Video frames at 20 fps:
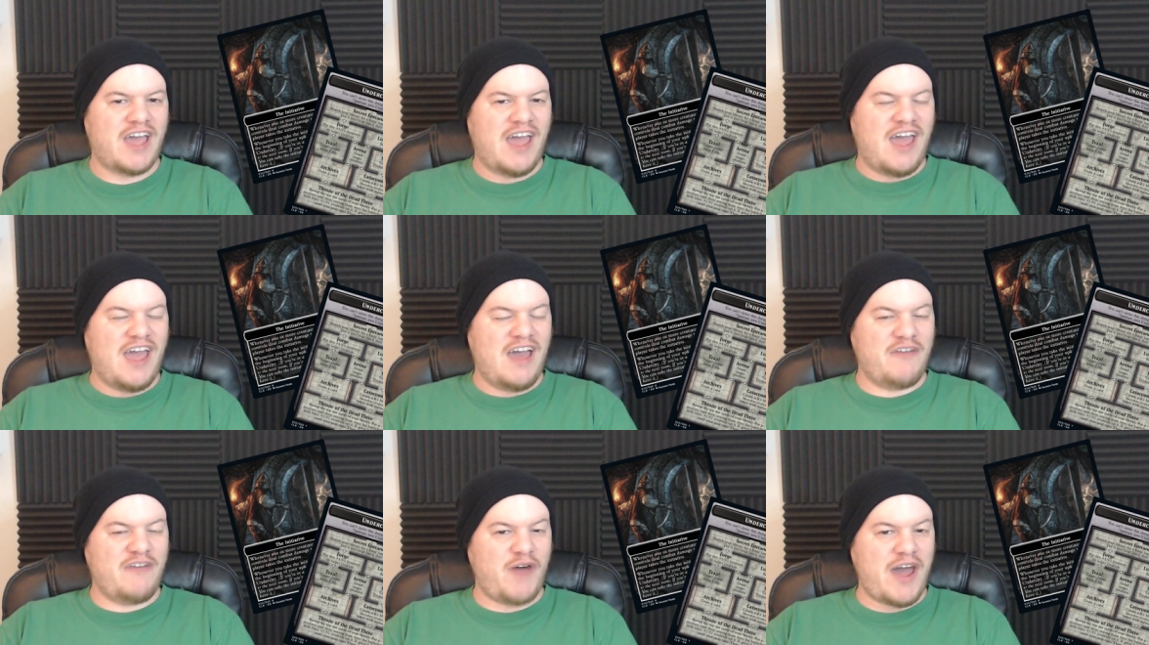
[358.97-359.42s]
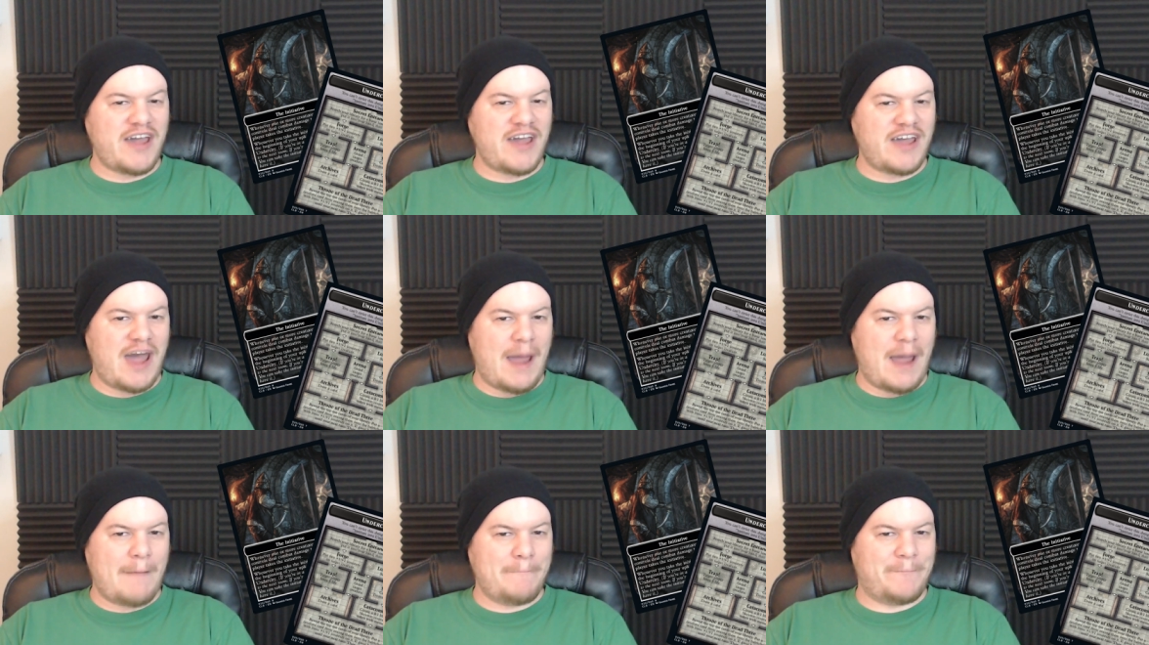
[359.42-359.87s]
have I
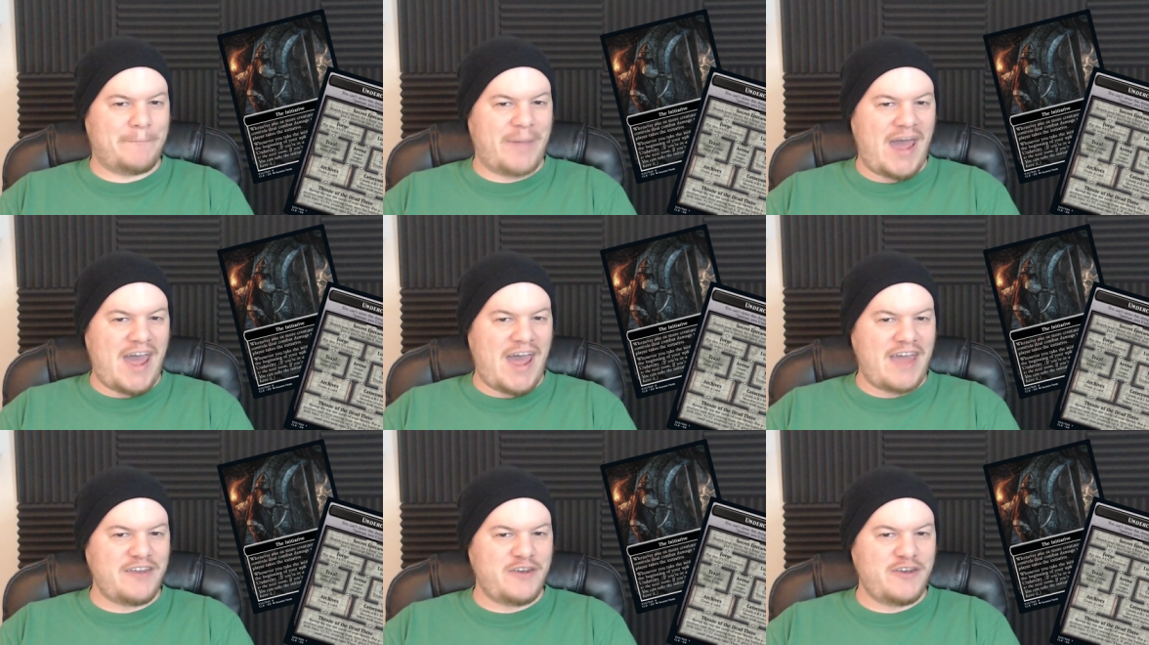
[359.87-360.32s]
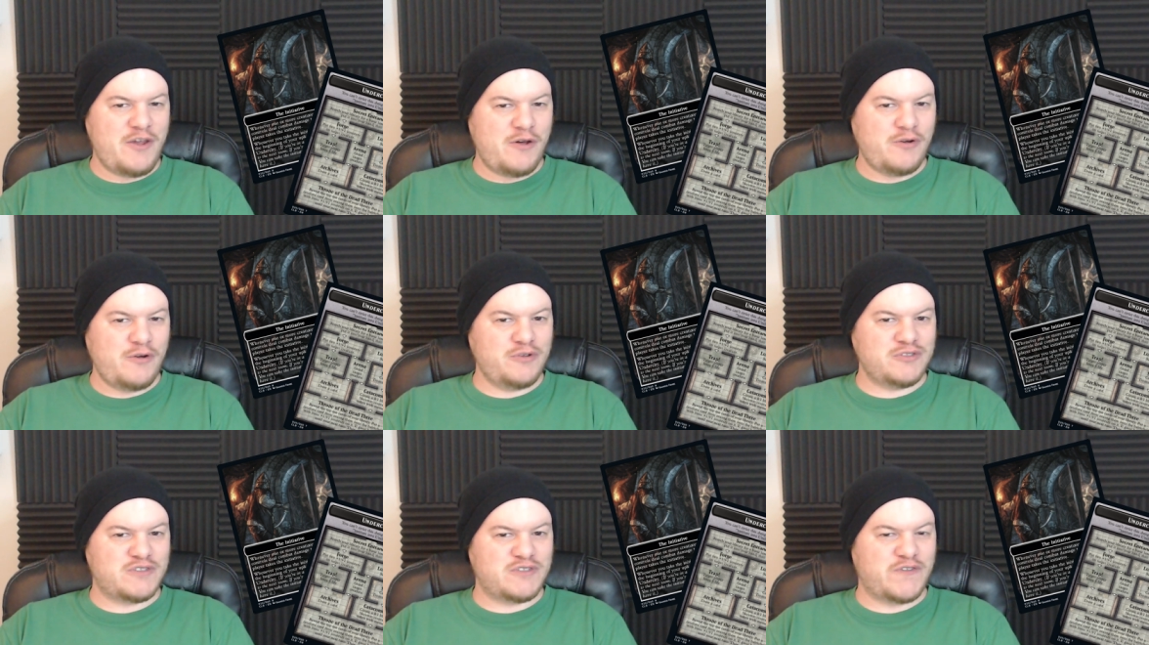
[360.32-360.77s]
got bad
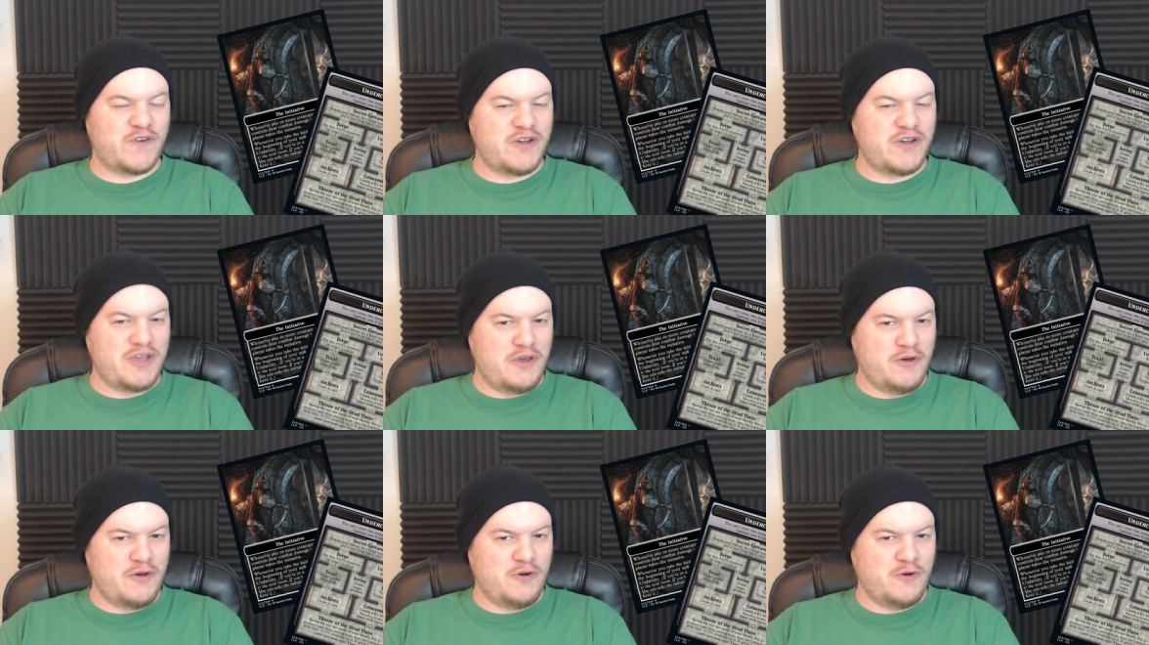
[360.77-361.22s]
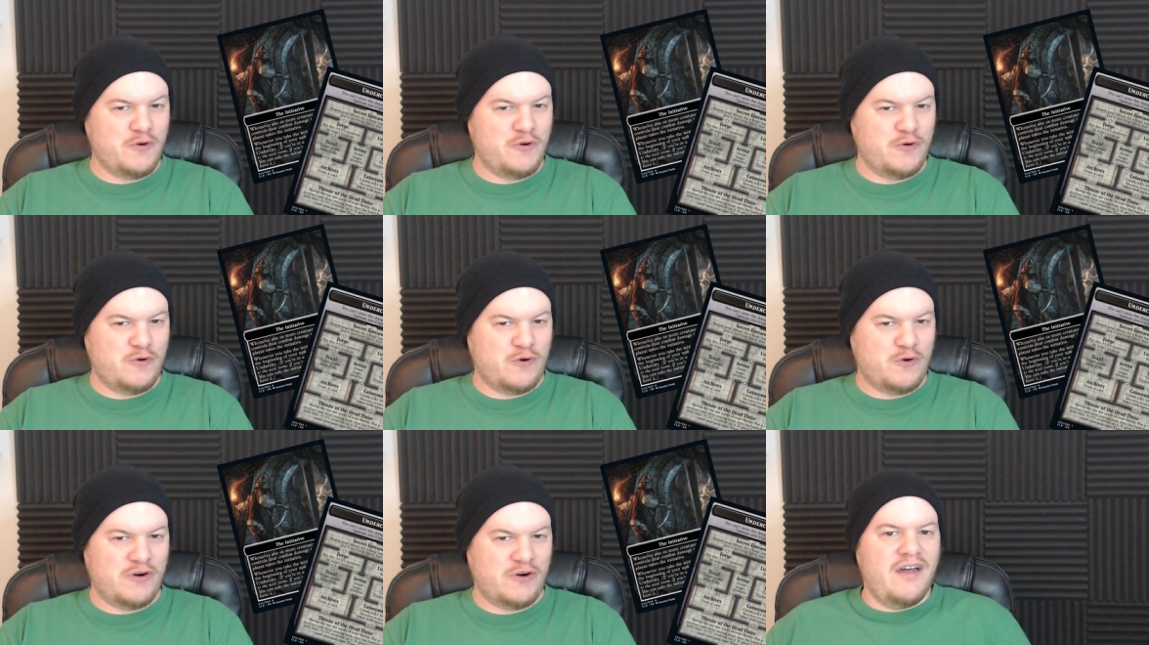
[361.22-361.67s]
news for
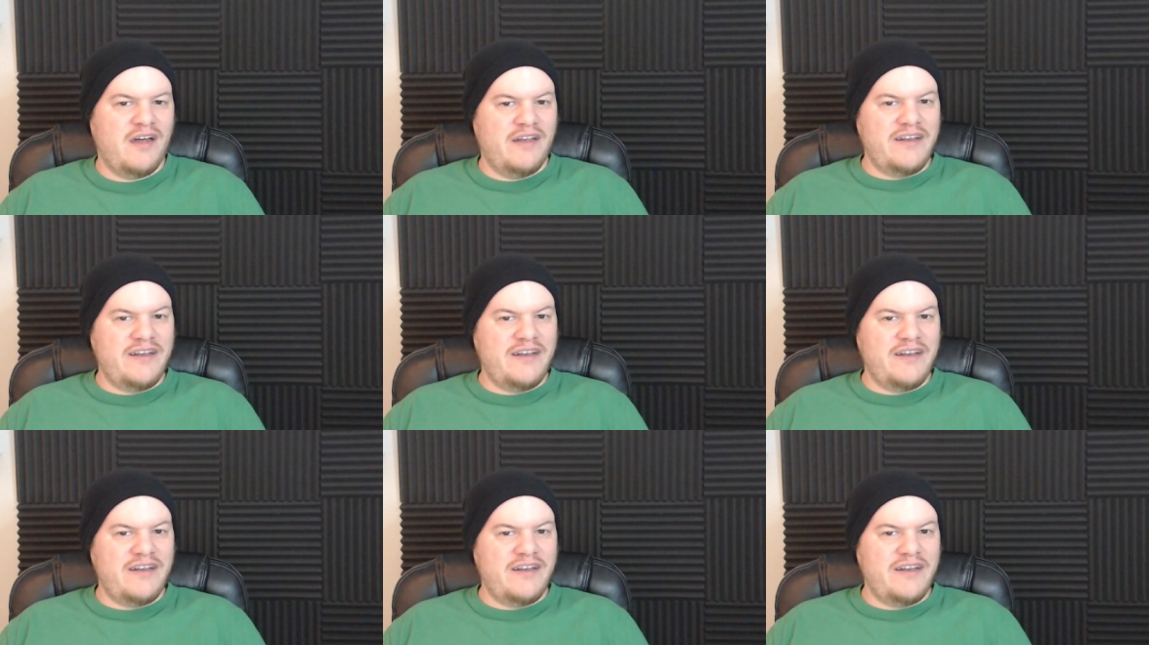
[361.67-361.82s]
you!